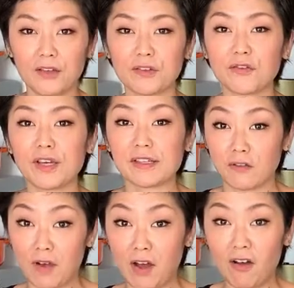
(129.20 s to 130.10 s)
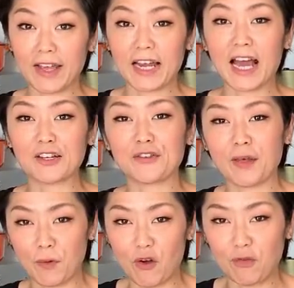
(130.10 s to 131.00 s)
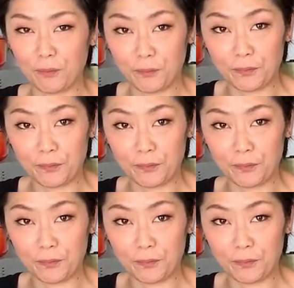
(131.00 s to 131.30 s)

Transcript: squeeze it well and add to the bowl.